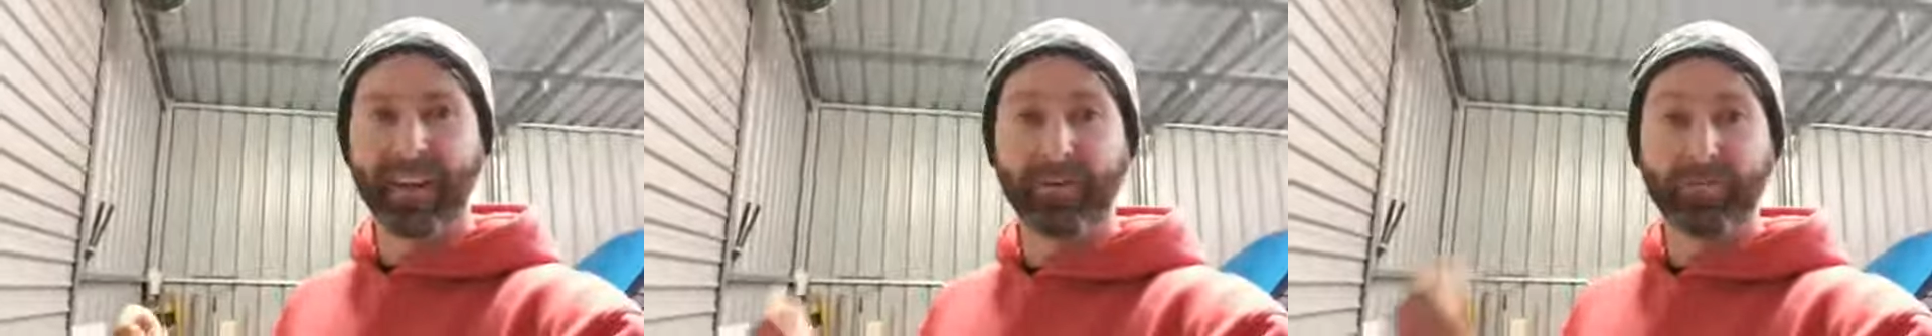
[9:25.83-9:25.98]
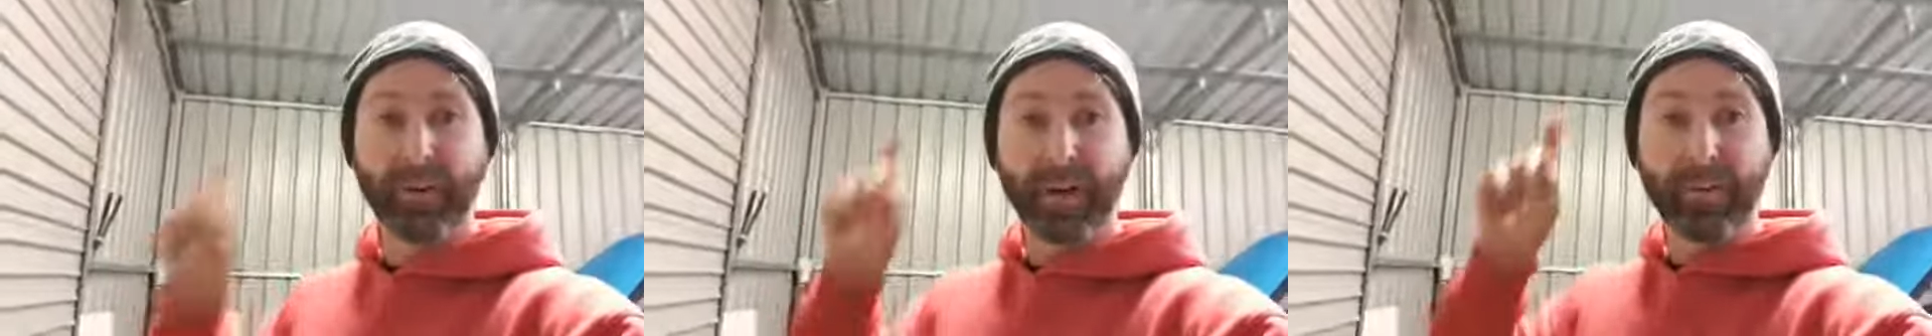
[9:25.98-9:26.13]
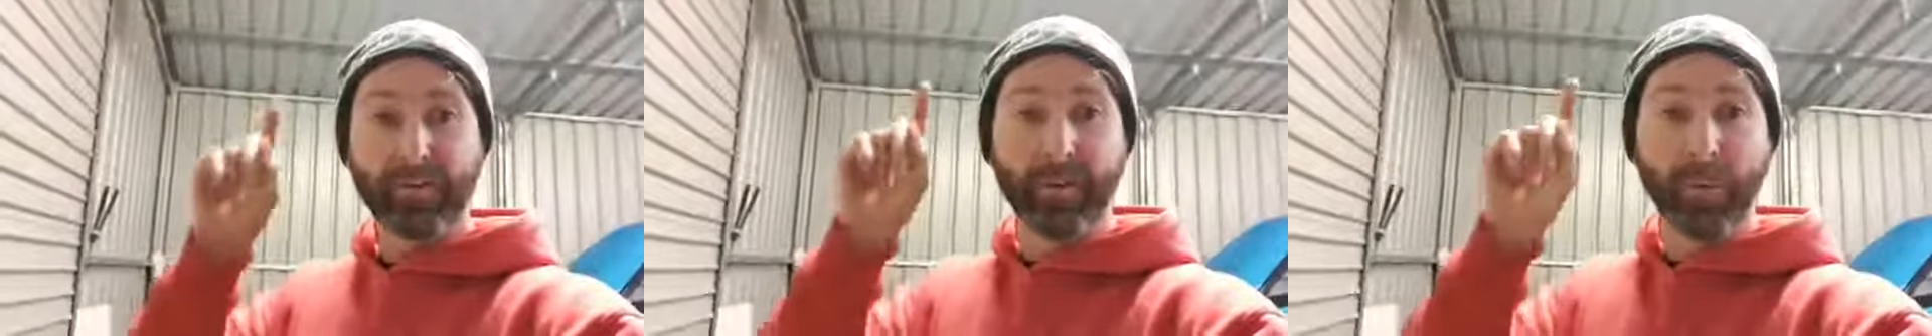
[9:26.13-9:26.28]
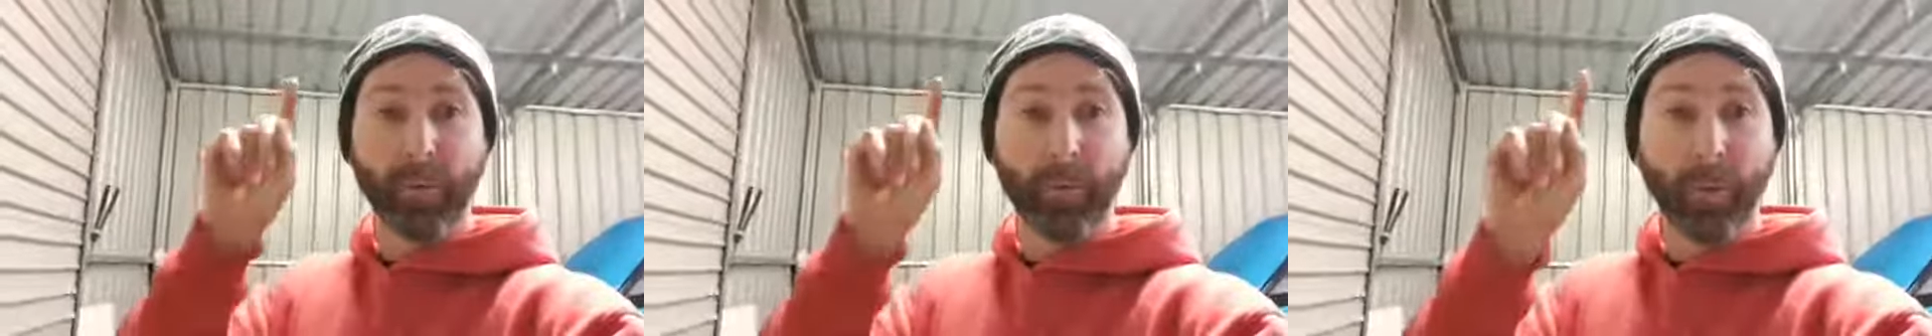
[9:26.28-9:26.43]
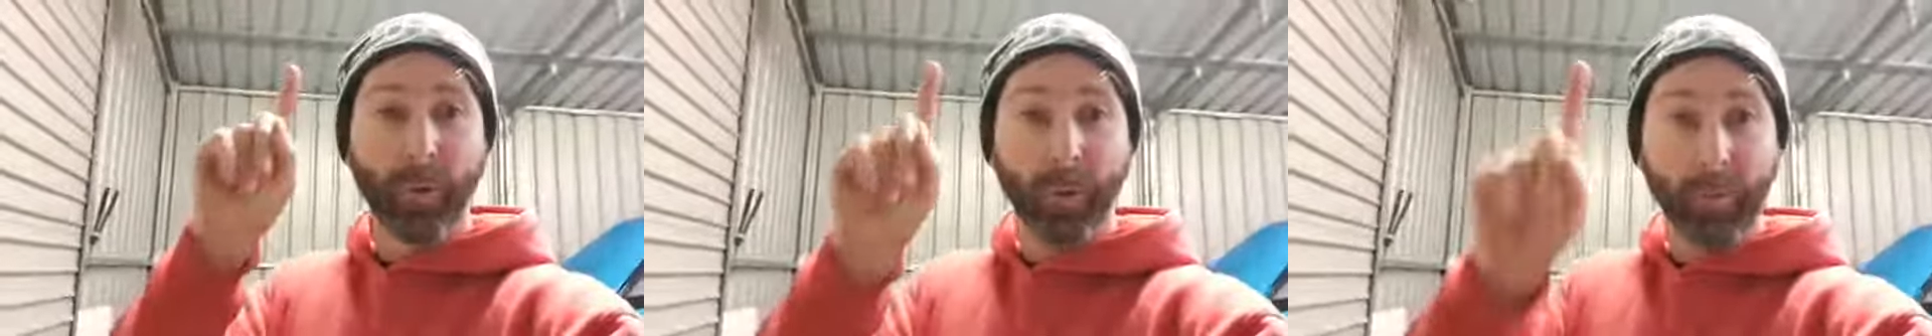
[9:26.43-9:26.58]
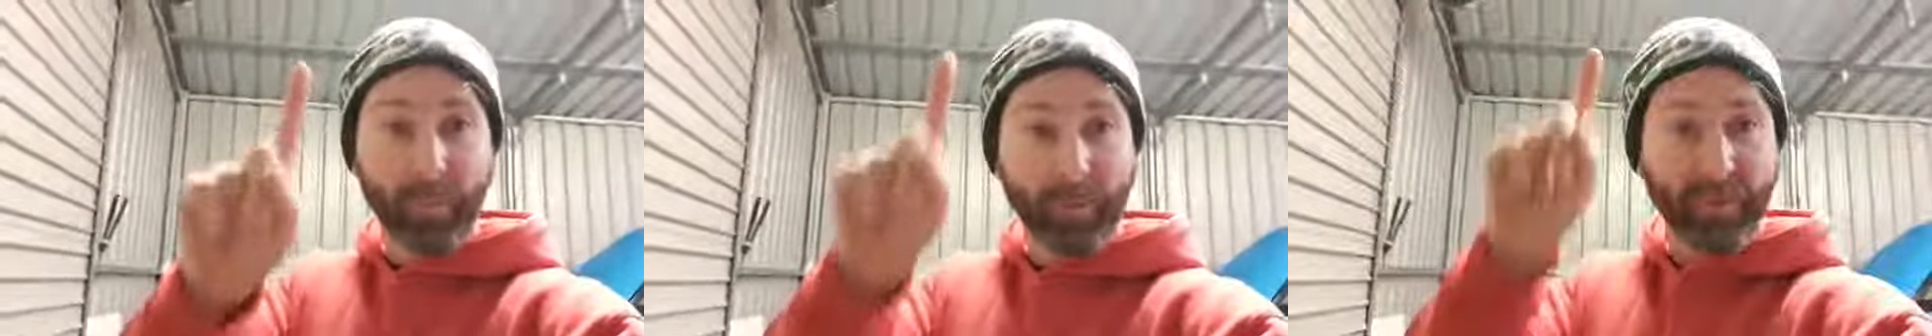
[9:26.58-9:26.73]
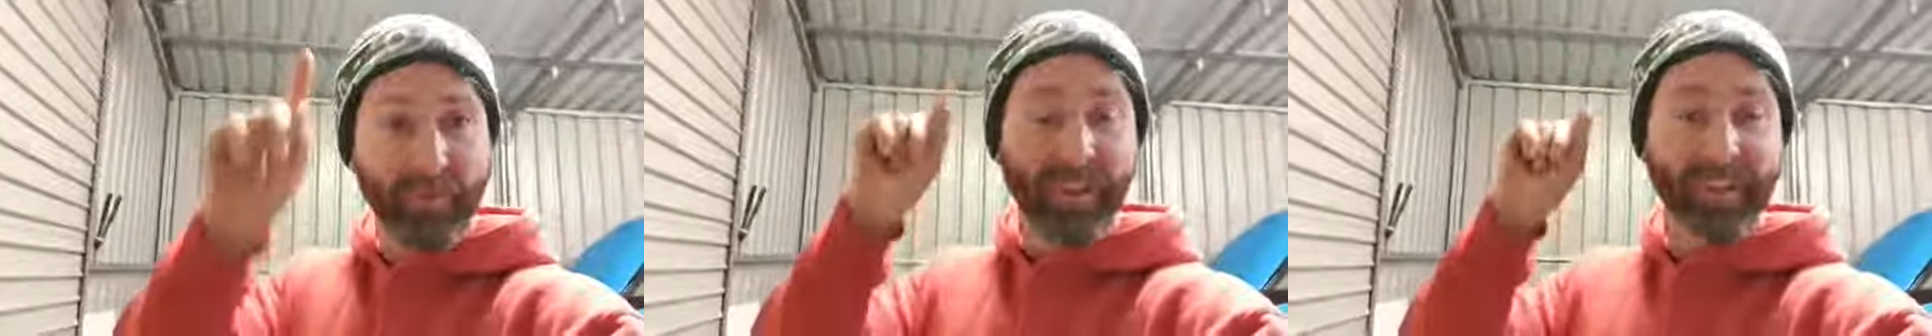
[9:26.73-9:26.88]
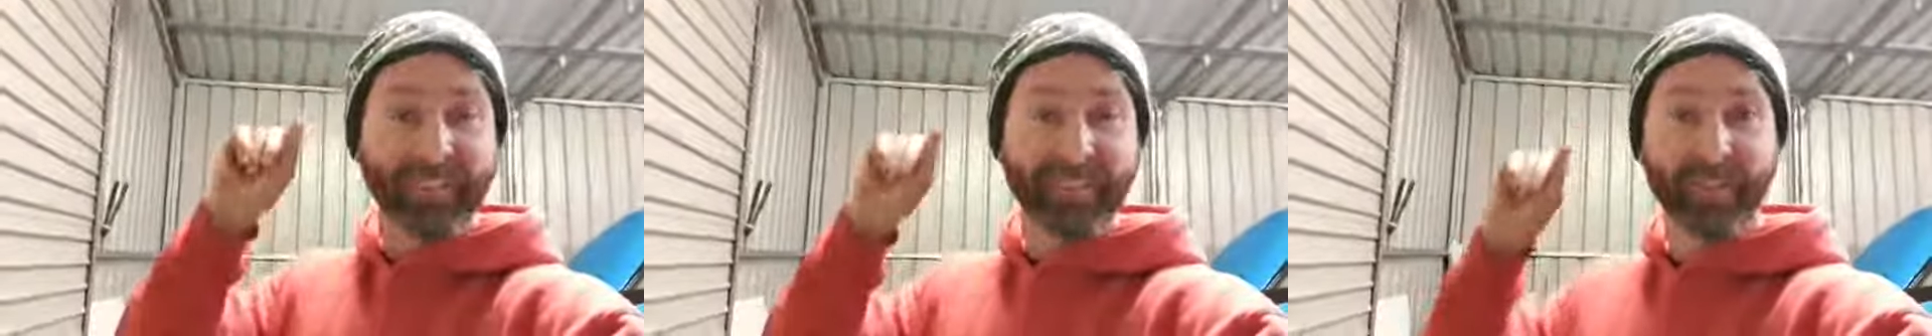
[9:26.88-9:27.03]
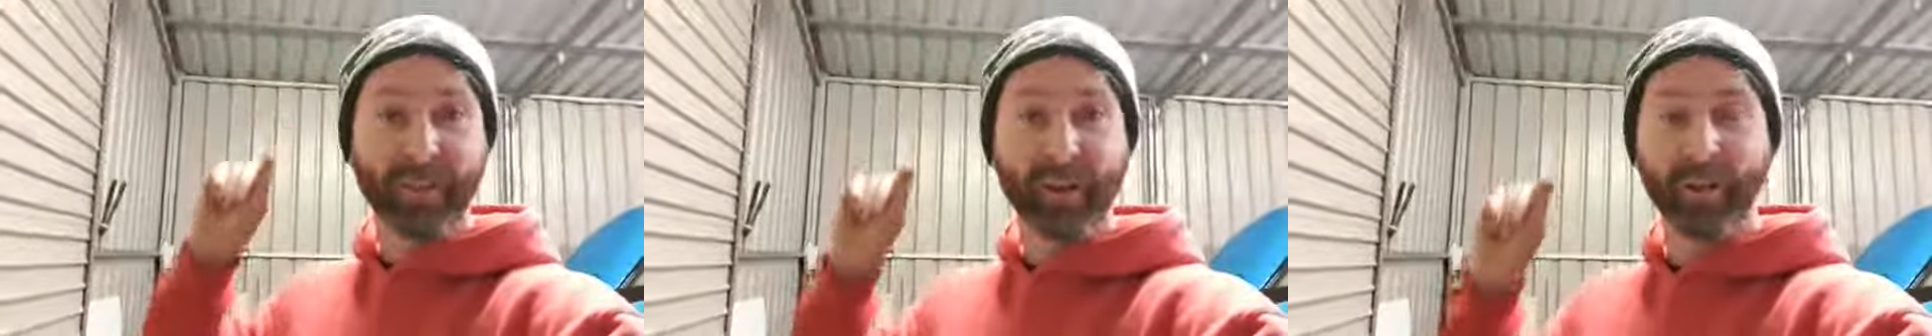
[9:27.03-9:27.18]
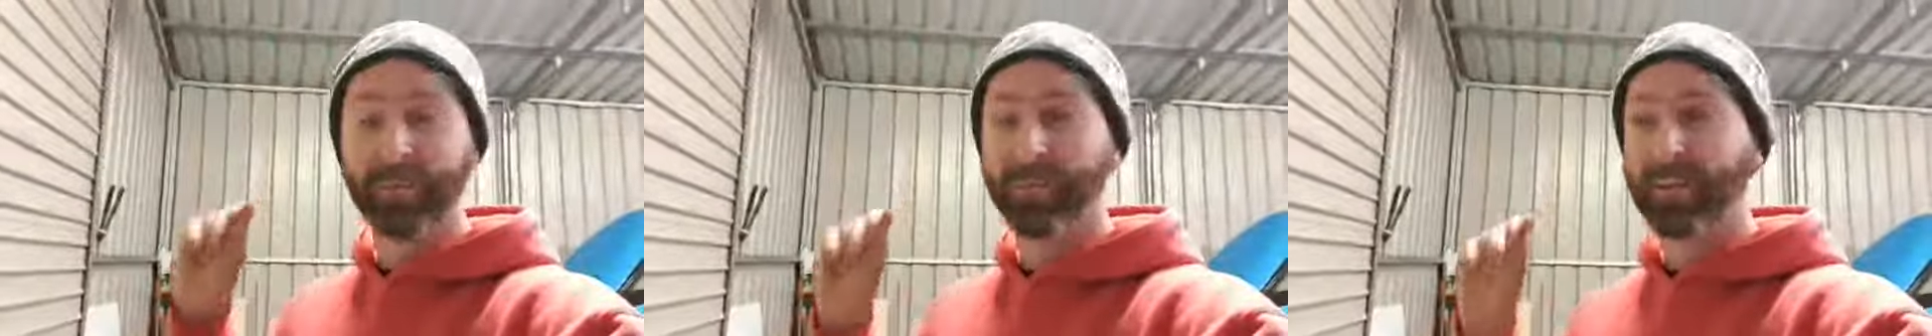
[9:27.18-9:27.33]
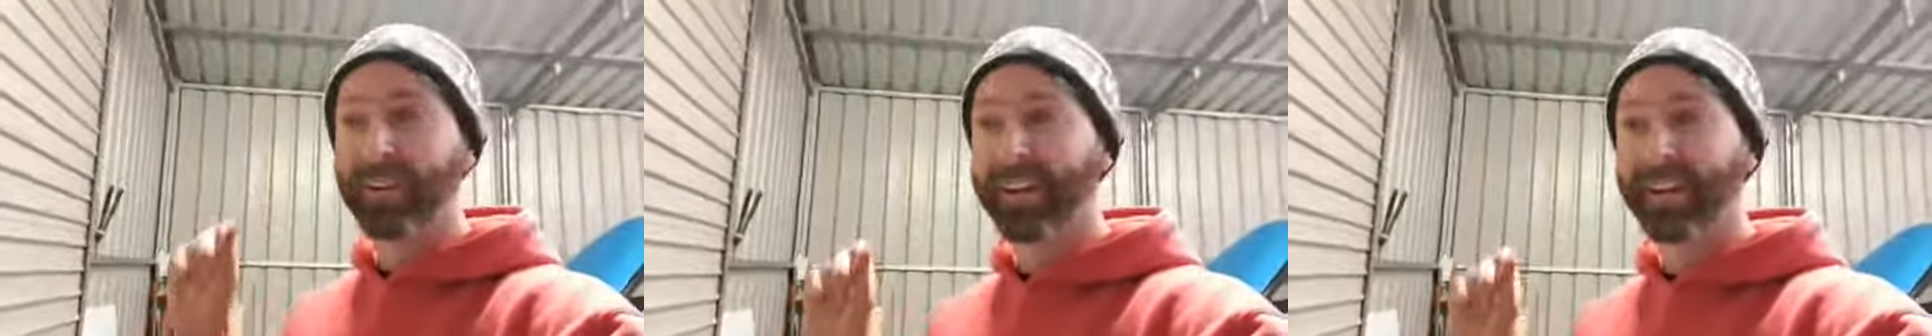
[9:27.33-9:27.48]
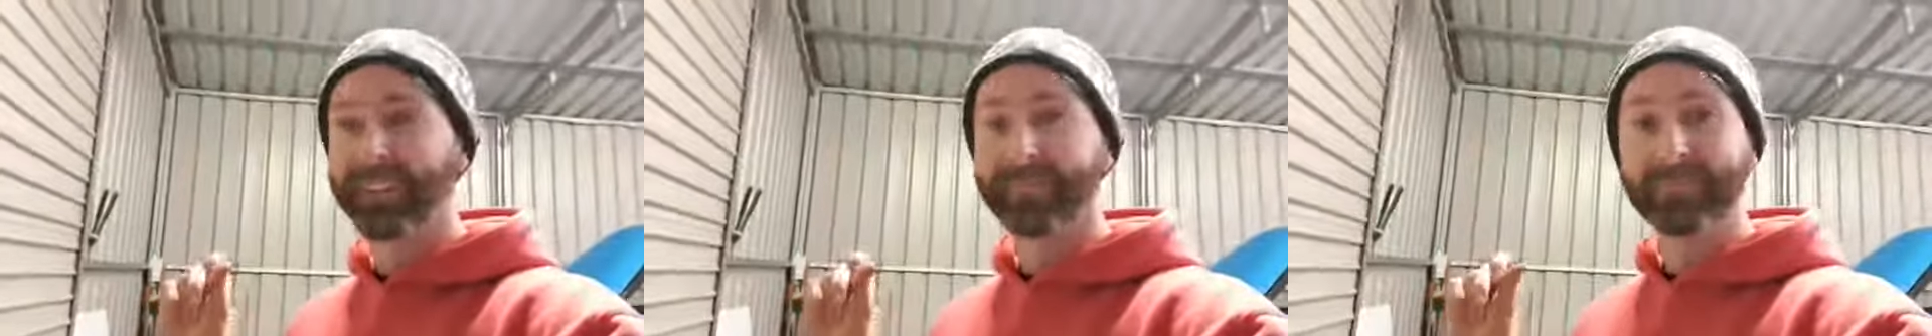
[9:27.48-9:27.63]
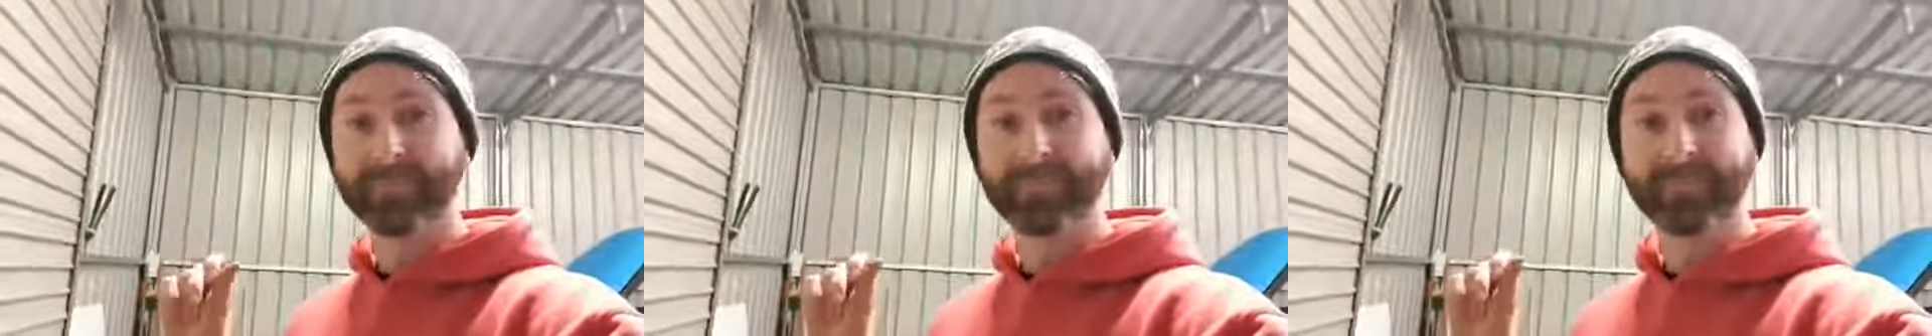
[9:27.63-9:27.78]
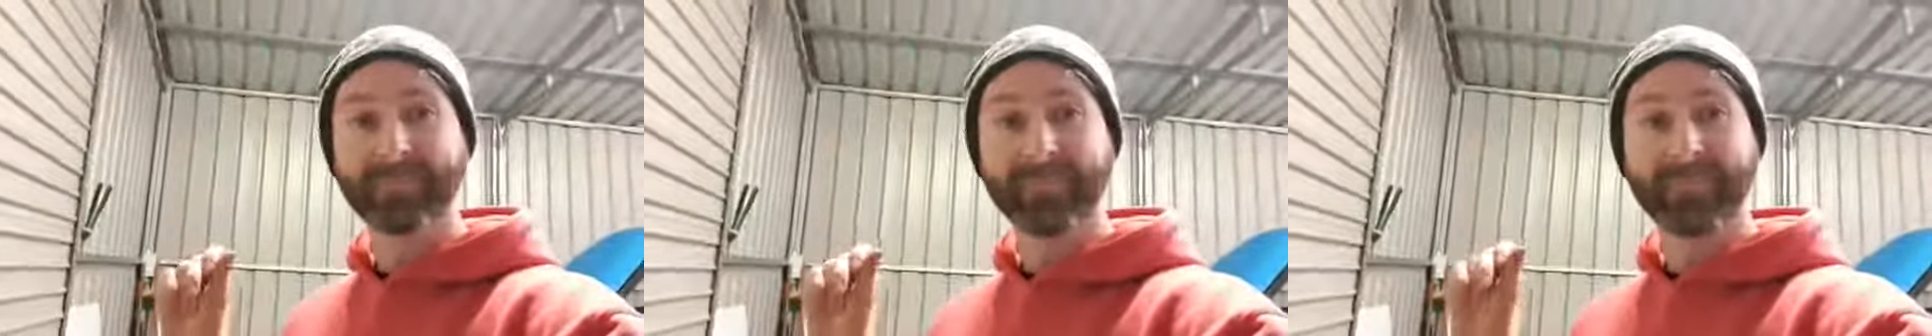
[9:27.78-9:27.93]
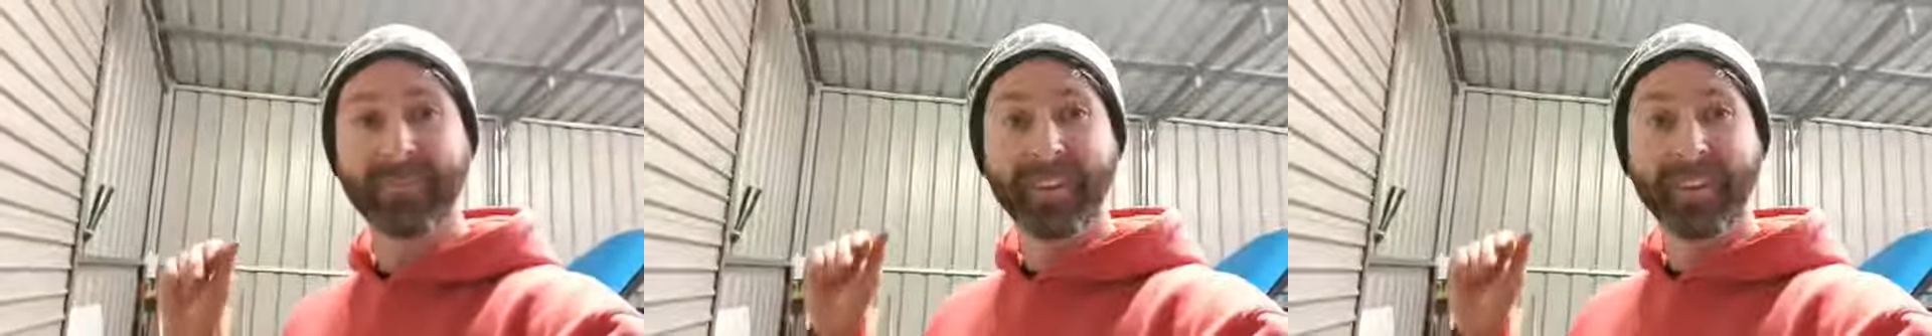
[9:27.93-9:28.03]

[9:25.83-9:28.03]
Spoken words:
And for every 1% that comes in,